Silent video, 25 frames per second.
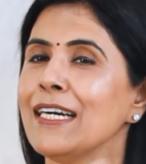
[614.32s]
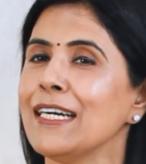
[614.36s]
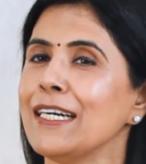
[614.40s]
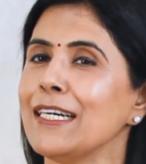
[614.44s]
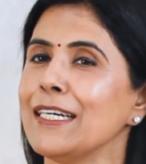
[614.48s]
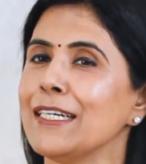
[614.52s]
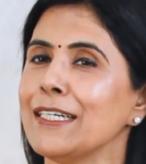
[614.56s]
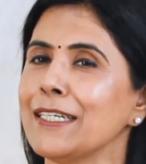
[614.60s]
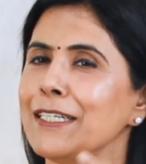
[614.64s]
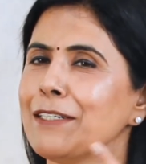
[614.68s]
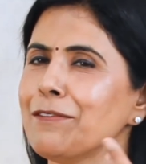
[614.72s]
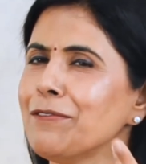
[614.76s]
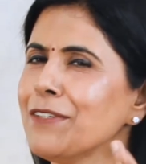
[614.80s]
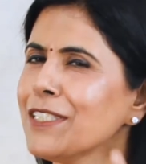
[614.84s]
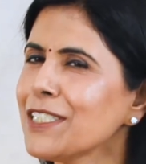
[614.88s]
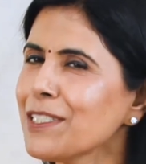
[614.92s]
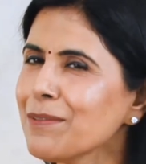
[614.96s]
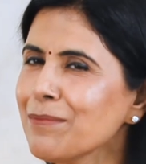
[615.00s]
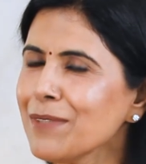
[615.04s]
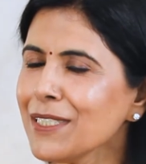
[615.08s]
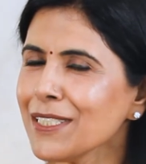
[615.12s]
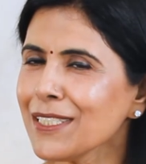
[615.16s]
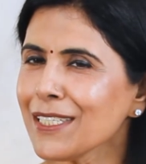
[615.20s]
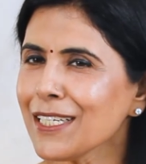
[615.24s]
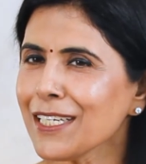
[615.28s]

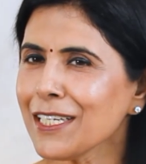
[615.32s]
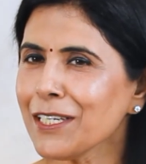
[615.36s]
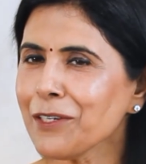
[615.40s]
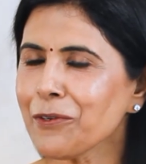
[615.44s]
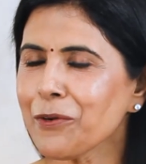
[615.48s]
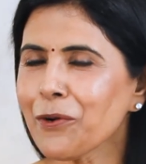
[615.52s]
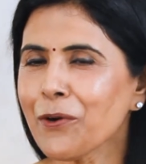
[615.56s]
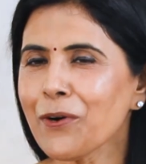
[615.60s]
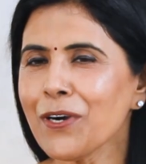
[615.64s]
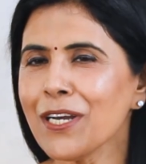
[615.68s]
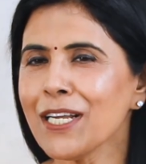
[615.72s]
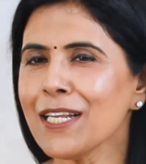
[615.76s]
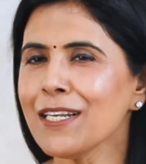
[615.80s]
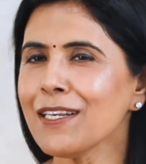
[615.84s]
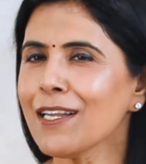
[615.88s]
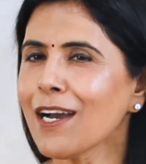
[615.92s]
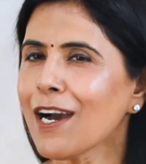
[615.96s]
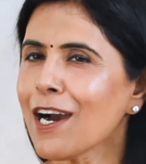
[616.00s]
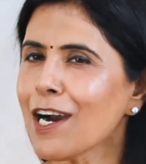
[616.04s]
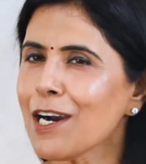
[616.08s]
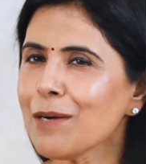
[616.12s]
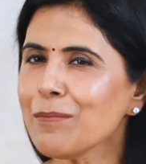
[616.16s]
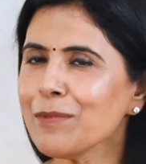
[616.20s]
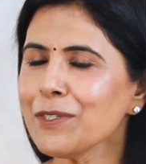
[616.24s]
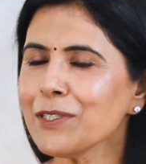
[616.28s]
vitamin E oil,
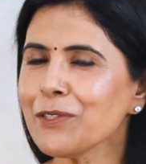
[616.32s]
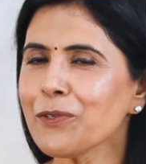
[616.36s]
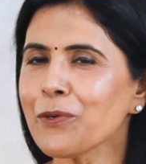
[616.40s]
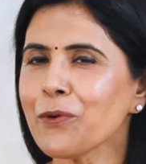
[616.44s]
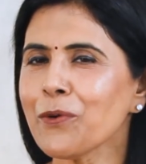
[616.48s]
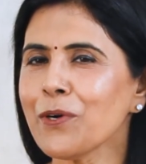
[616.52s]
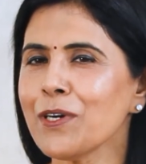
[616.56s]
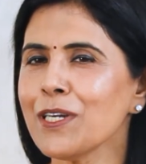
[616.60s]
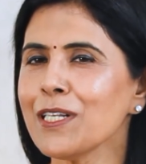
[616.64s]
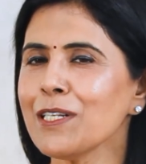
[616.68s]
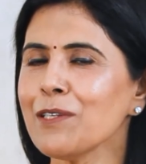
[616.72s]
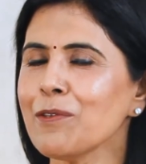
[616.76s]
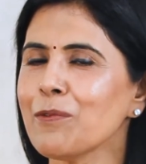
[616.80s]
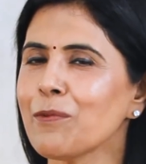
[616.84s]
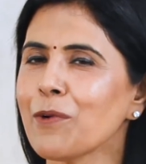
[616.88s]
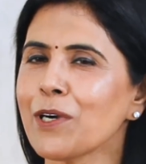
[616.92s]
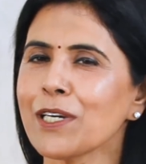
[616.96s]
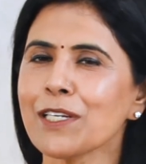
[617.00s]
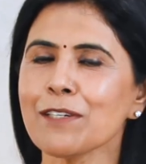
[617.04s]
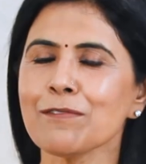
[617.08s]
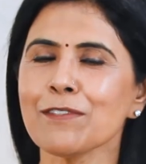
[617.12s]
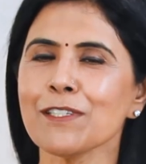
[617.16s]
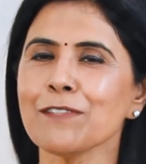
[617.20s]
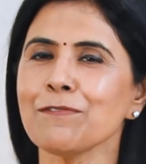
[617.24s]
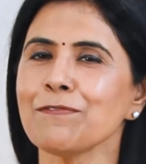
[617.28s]
almond oil,
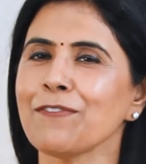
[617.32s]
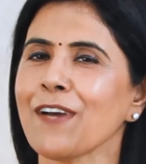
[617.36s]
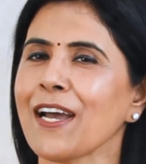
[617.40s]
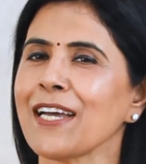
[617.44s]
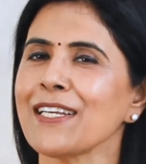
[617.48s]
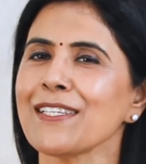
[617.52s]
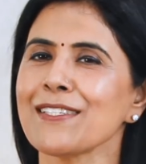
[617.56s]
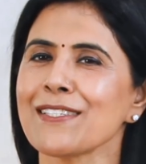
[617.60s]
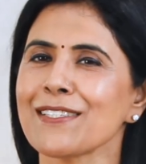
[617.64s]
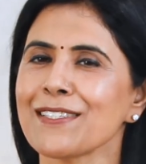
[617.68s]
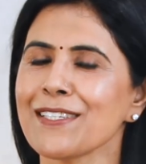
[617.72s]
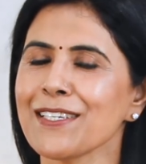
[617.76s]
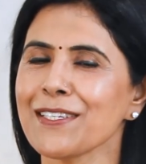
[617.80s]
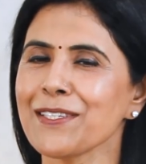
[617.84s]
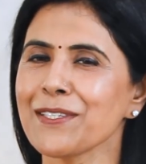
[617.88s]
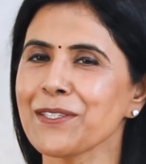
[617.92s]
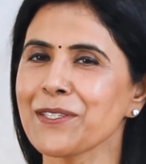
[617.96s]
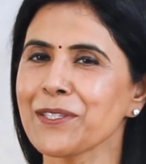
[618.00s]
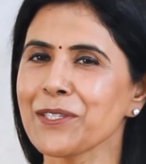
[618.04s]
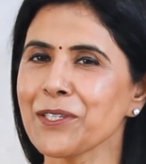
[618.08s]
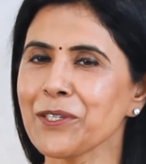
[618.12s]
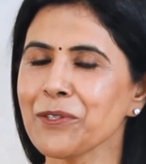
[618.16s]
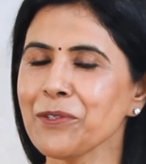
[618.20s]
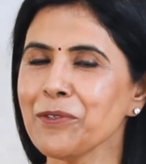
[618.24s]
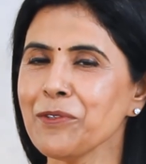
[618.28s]
whatever
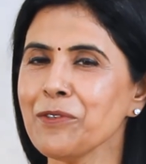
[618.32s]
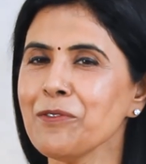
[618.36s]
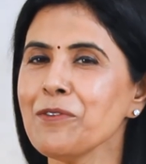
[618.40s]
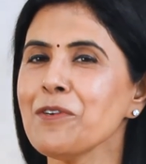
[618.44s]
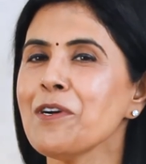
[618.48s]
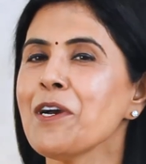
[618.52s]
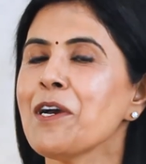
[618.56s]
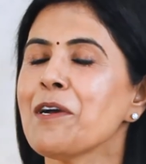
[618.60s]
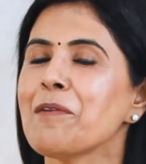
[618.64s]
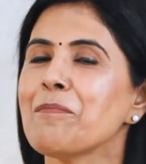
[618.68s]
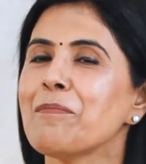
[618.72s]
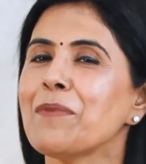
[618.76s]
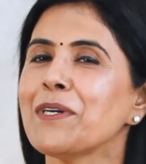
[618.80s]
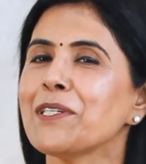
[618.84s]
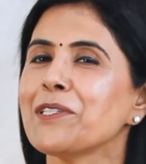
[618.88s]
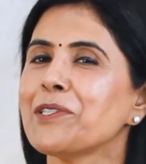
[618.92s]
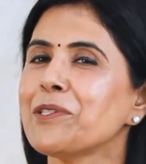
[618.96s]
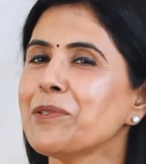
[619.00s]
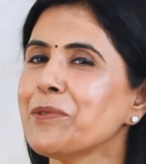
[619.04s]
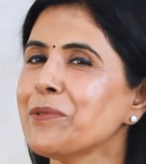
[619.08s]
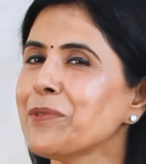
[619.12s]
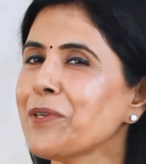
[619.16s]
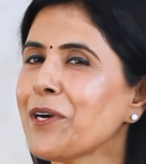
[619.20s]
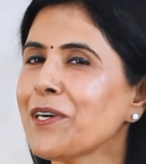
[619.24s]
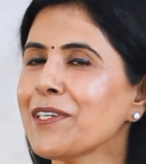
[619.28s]
fancies you, but
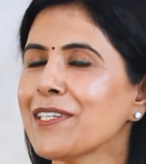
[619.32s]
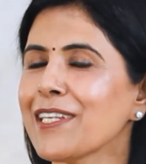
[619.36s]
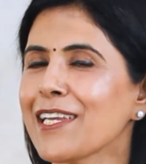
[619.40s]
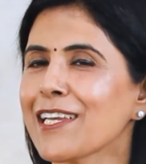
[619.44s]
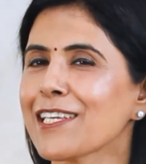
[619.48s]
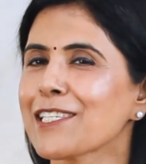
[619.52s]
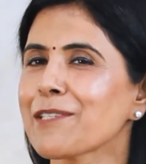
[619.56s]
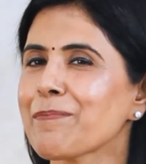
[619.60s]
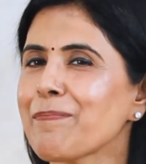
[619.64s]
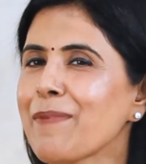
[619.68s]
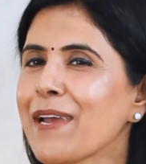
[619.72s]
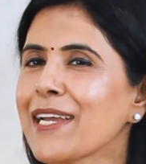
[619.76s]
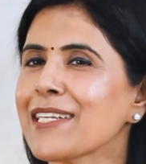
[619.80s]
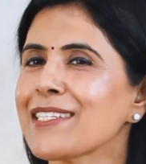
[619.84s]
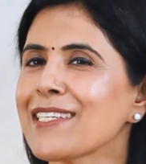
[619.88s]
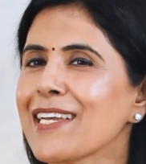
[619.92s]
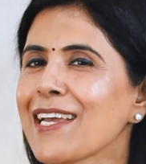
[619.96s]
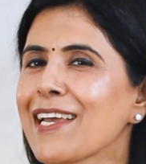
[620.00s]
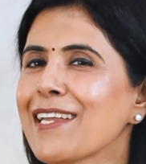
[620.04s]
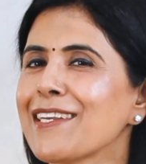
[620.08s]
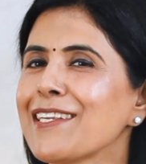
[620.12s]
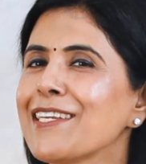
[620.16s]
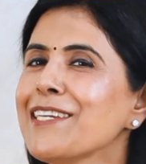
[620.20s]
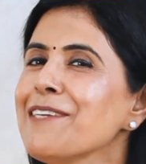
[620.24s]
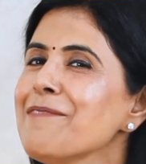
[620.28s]
do not expect
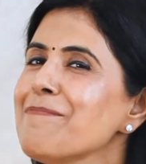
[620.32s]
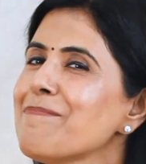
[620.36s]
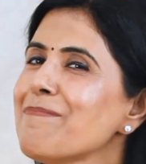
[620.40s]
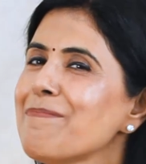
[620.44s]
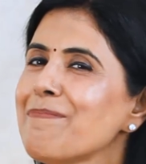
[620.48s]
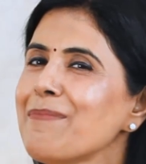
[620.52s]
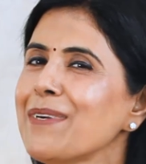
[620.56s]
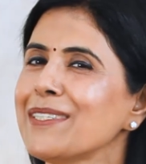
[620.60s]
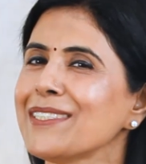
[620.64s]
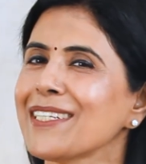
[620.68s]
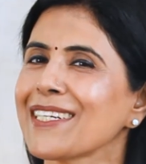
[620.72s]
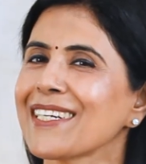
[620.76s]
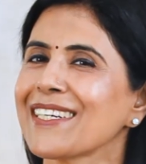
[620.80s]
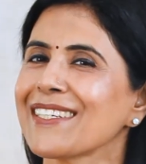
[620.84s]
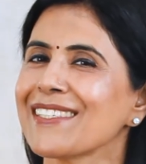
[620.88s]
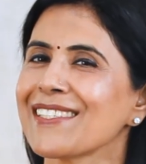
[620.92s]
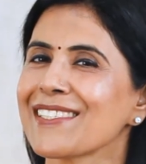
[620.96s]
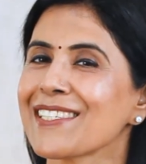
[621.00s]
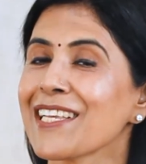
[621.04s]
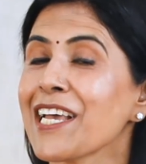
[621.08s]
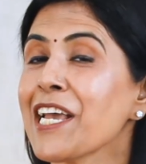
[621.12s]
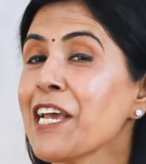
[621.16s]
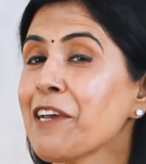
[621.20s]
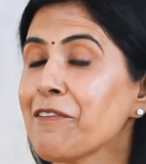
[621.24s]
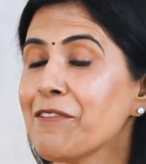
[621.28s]
any miracles.